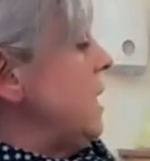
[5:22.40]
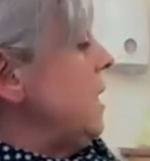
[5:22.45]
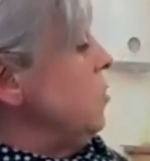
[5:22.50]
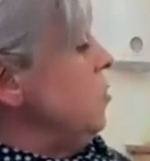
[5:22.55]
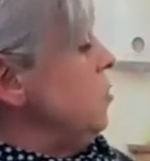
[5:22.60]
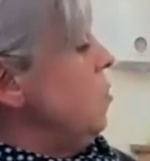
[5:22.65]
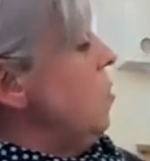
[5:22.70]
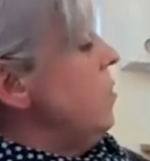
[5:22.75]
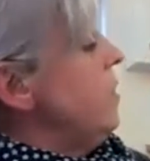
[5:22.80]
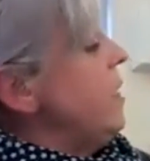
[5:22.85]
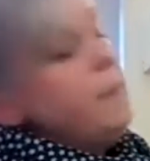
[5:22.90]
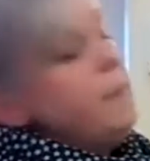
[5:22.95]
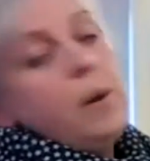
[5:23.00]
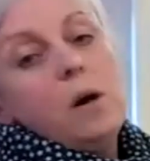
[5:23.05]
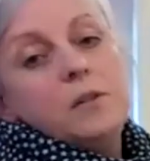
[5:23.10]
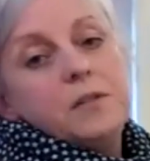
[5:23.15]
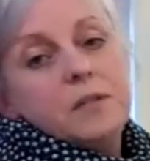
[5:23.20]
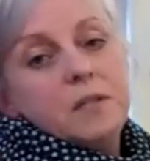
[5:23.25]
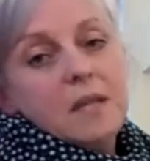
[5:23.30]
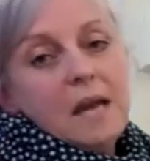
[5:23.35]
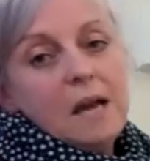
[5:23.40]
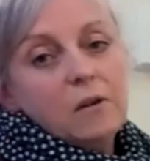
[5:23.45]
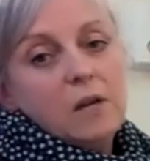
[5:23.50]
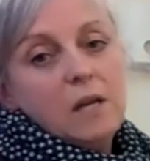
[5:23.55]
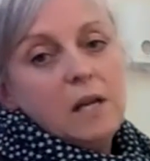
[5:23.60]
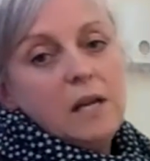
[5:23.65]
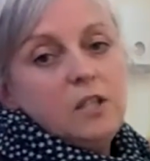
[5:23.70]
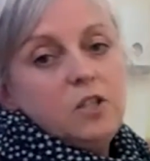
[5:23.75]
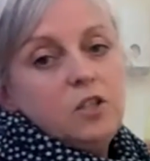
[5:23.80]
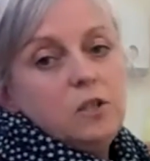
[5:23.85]
ignore that part of the
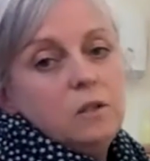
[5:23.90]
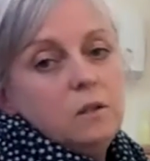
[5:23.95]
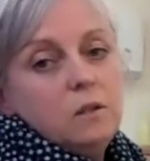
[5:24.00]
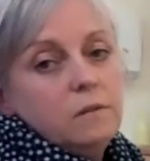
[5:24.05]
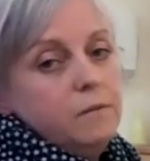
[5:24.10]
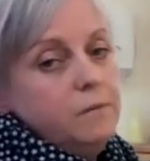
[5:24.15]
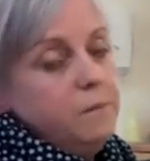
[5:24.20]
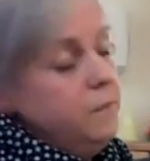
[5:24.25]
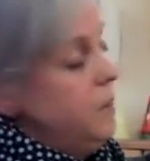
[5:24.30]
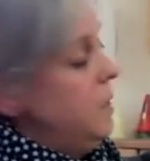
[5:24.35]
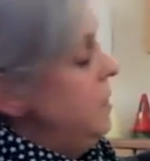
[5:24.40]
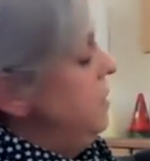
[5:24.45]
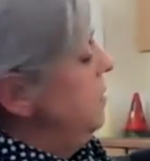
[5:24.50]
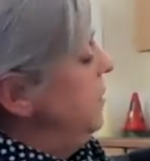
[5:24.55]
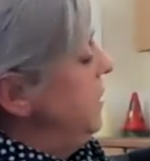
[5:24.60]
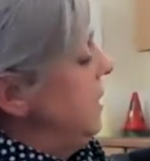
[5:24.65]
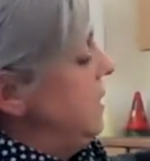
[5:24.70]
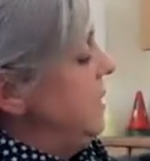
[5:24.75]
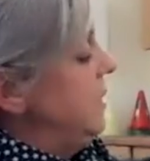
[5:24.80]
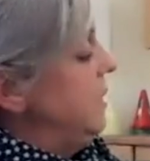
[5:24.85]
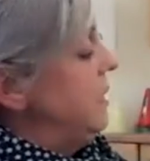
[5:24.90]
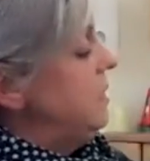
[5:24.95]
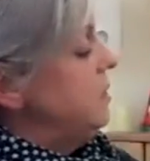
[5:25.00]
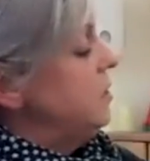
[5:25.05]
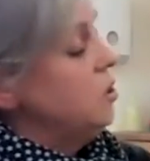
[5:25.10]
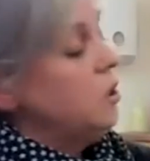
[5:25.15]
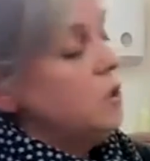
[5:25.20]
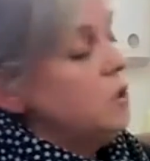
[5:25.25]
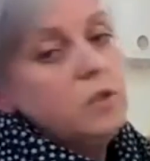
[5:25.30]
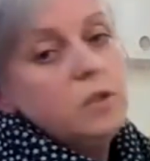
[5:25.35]
calculation at the beginning. Let's
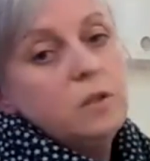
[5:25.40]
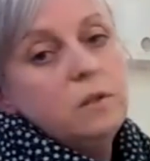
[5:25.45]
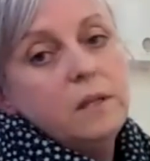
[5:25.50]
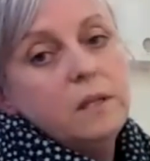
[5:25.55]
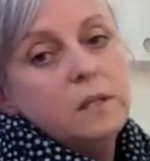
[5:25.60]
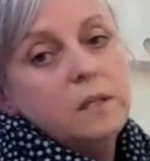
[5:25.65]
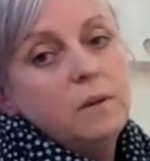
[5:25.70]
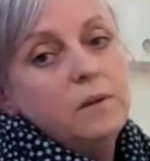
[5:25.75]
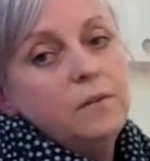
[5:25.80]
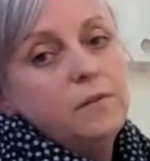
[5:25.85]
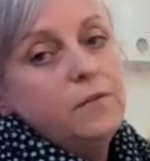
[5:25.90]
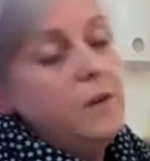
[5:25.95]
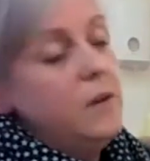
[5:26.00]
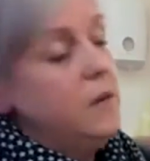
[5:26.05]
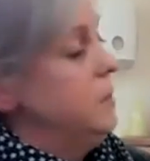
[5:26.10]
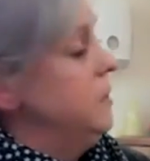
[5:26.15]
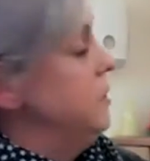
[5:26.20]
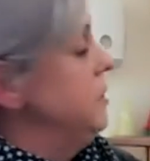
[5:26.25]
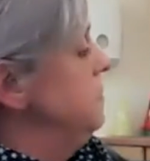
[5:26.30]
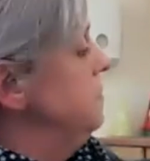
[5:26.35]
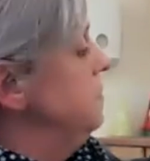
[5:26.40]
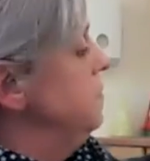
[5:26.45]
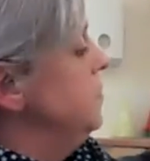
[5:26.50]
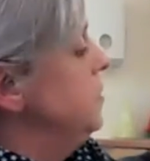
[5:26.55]
just do this one first.